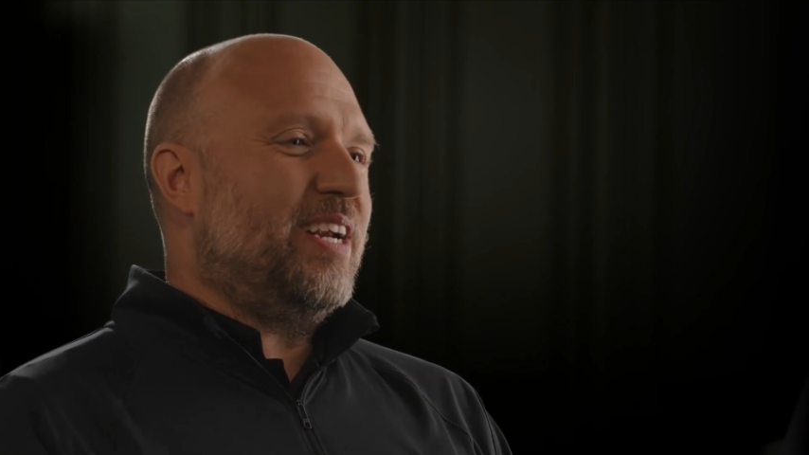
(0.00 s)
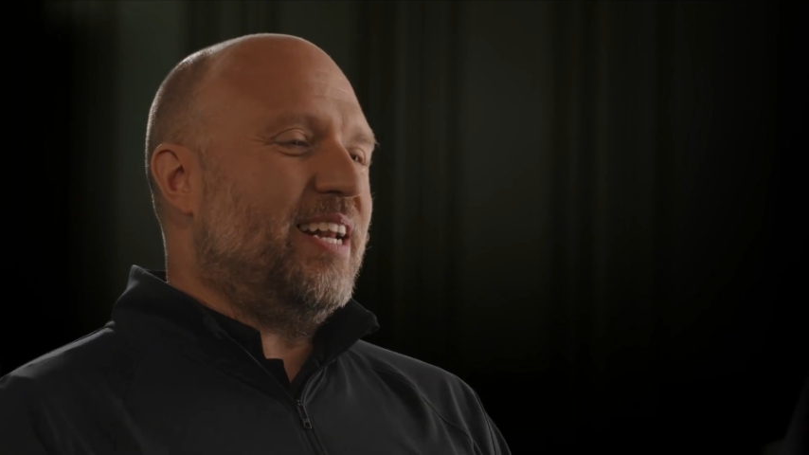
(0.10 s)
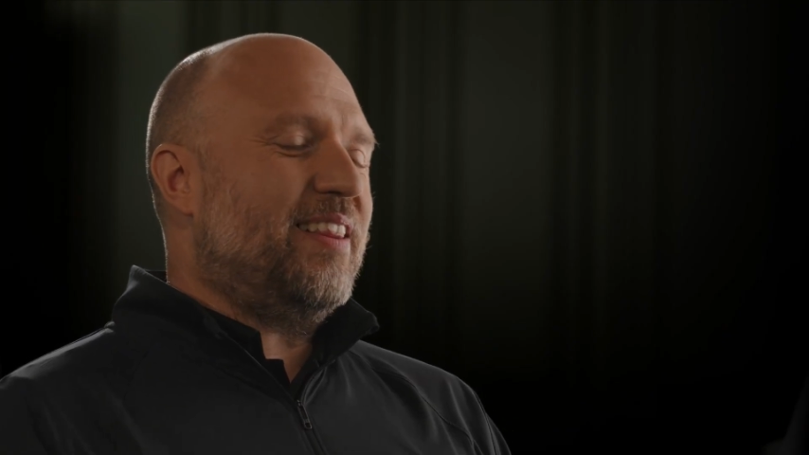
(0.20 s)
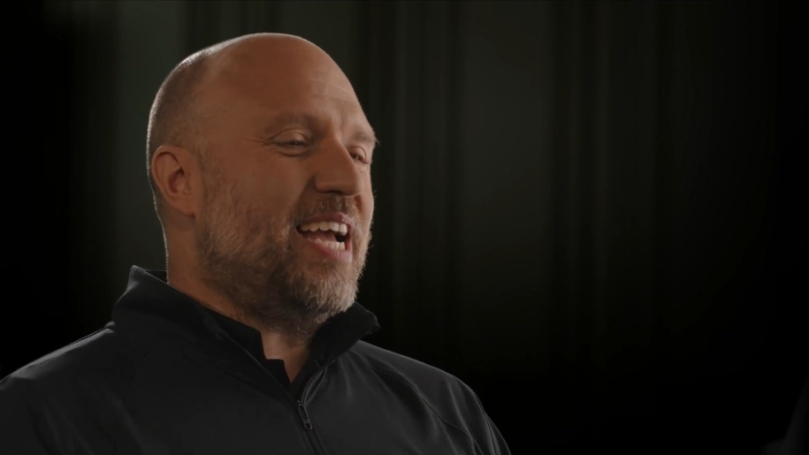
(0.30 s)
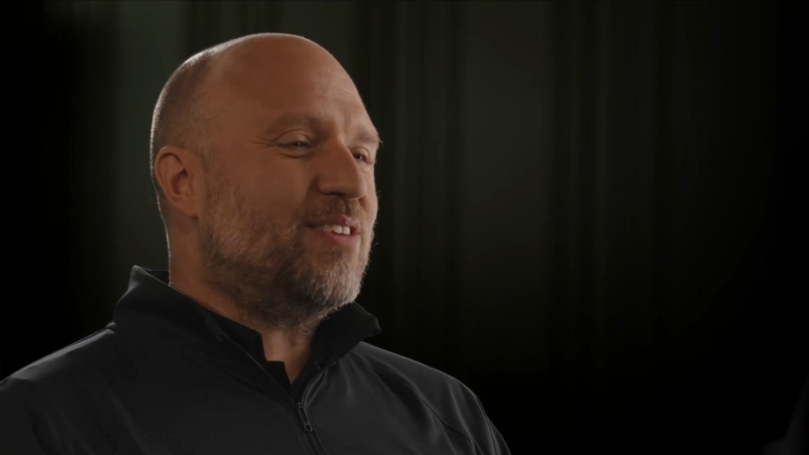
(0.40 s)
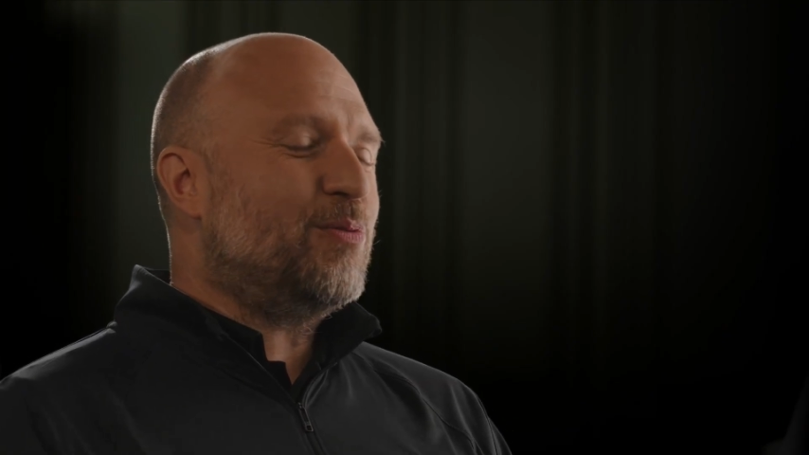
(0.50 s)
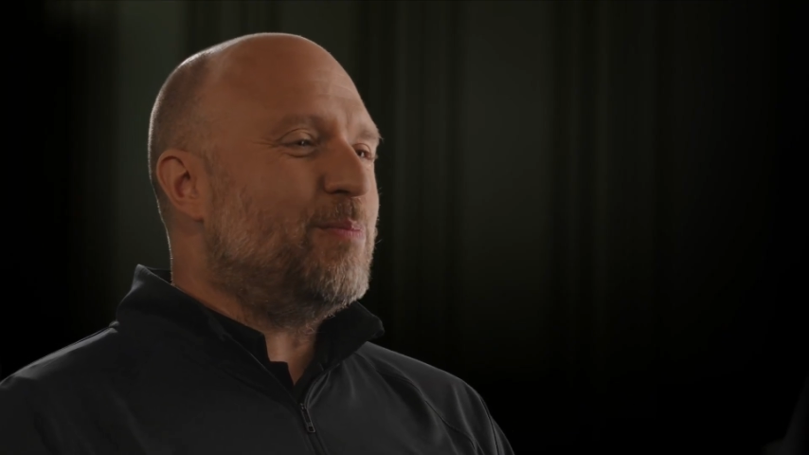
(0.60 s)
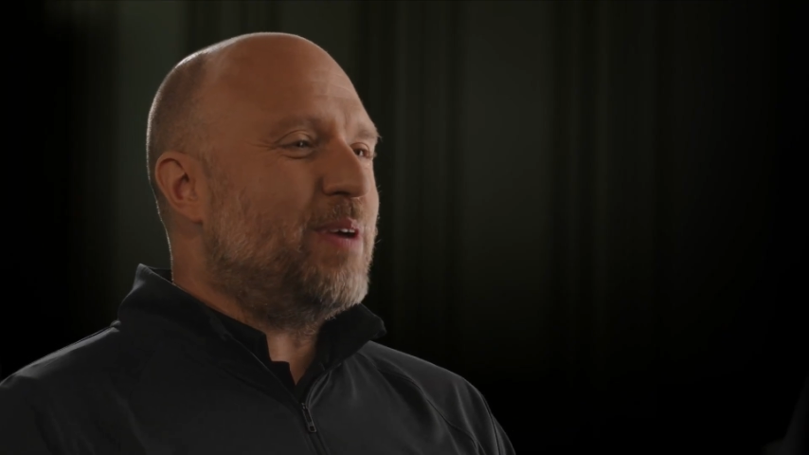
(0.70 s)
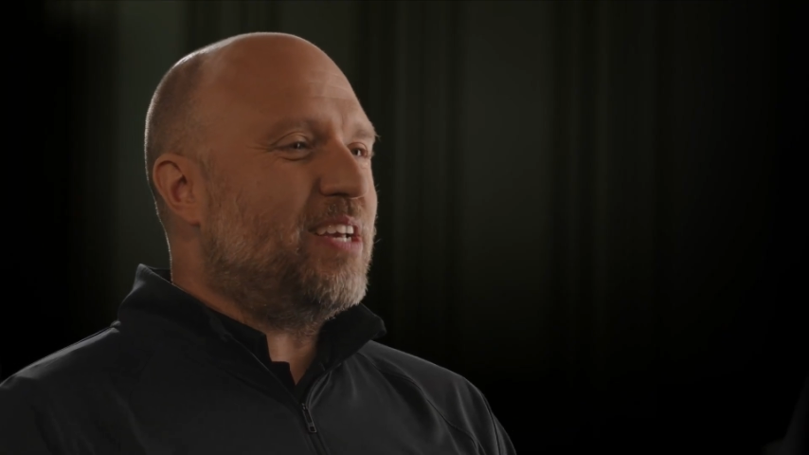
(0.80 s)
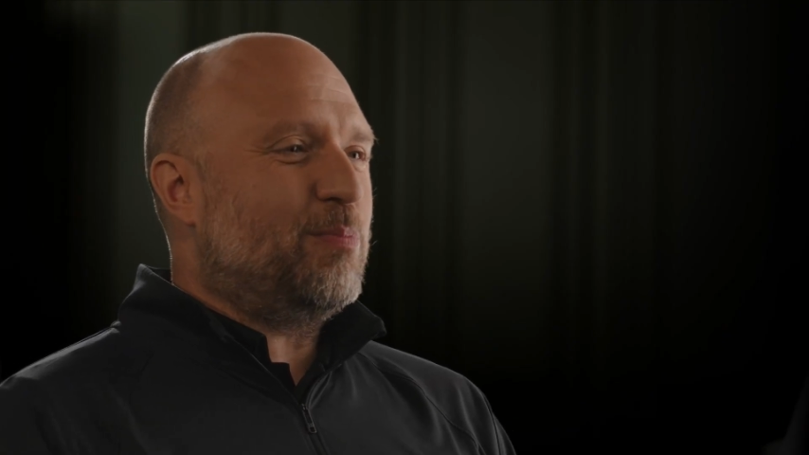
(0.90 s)
And that's
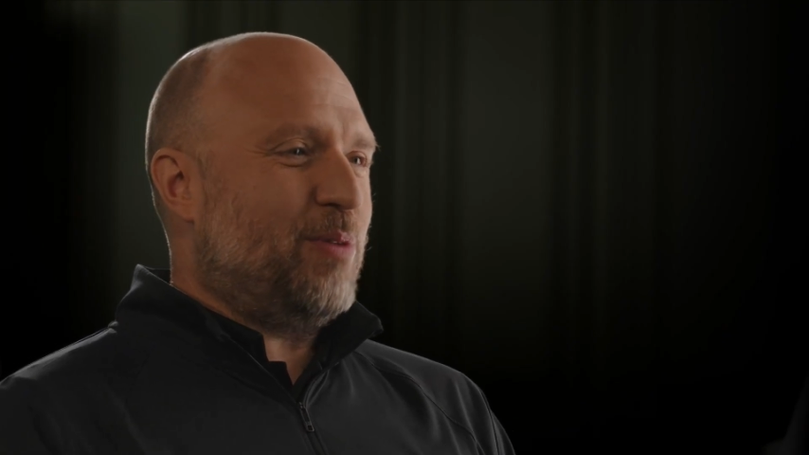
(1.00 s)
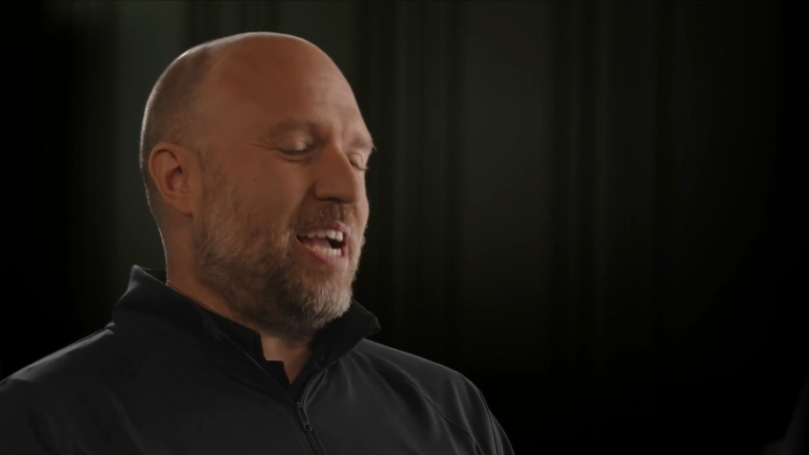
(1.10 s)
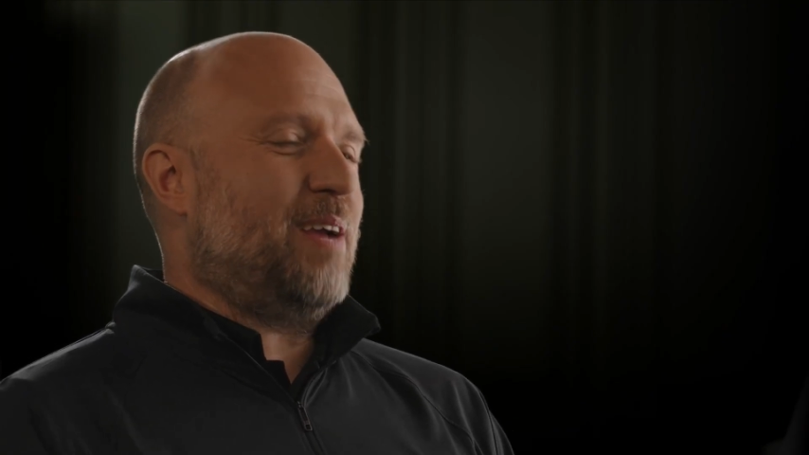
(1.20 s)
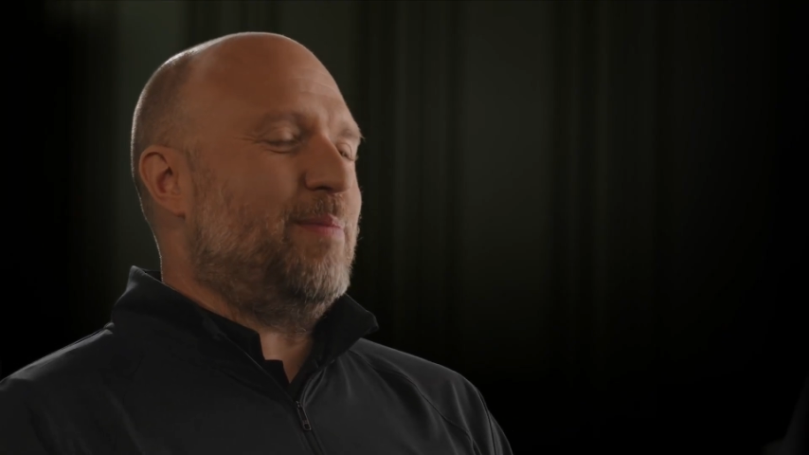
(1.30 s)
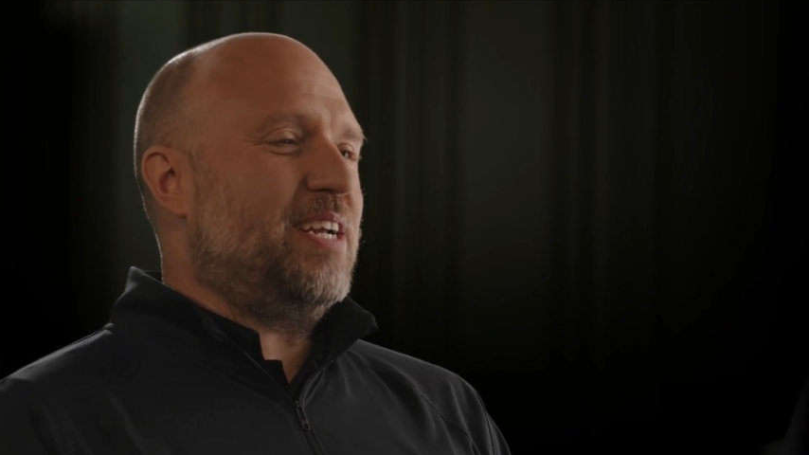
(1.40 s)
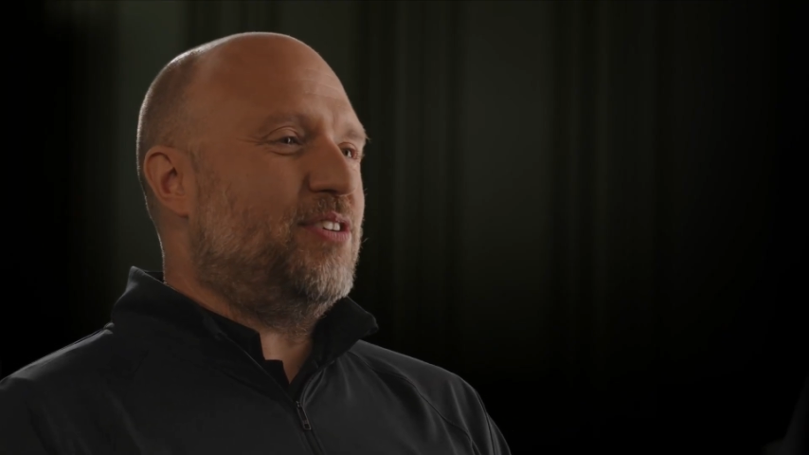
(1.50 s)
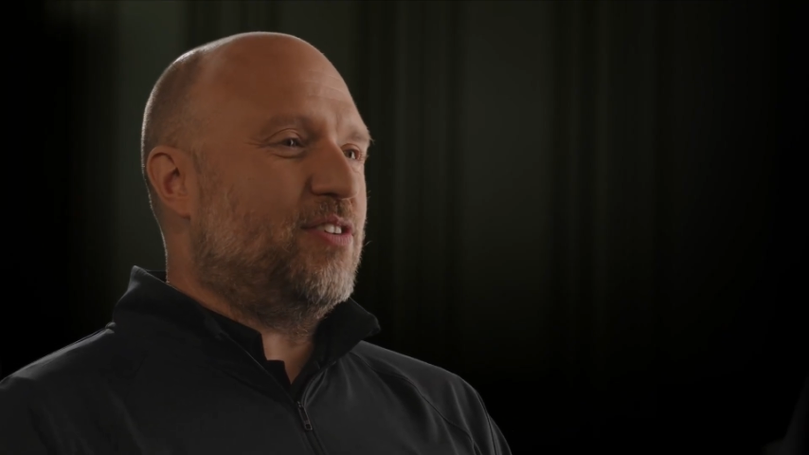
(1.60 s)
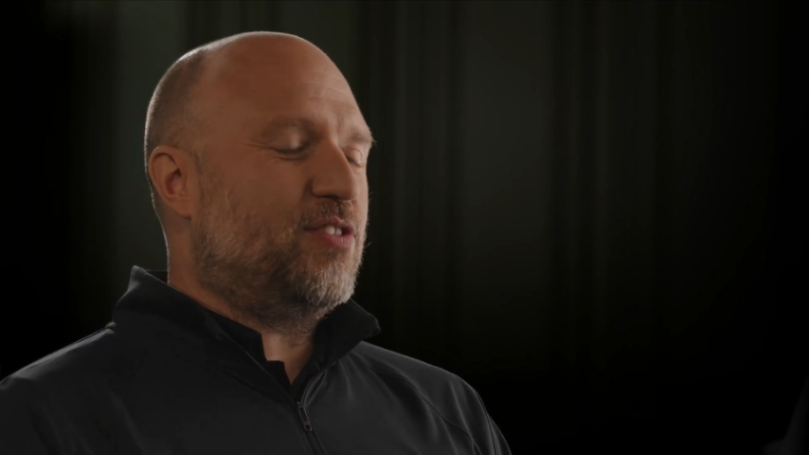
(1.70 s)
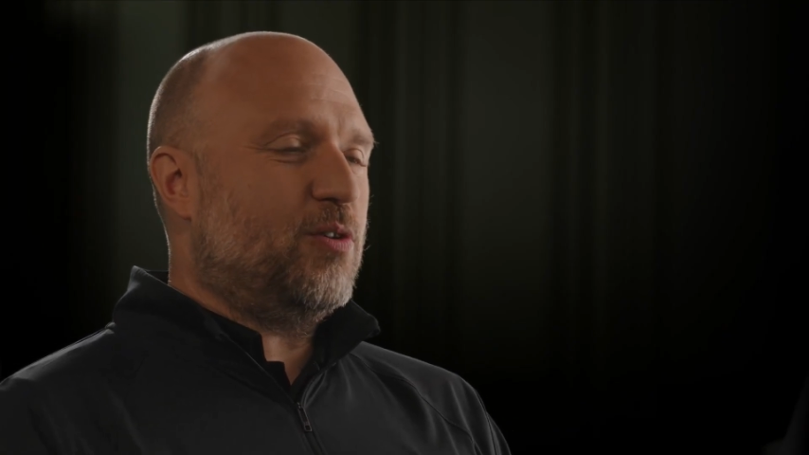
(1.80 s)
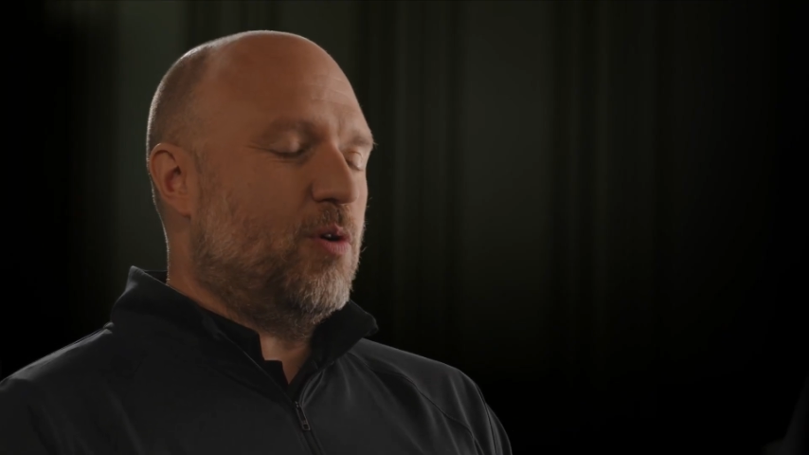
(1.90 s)
what makes Blackmagic so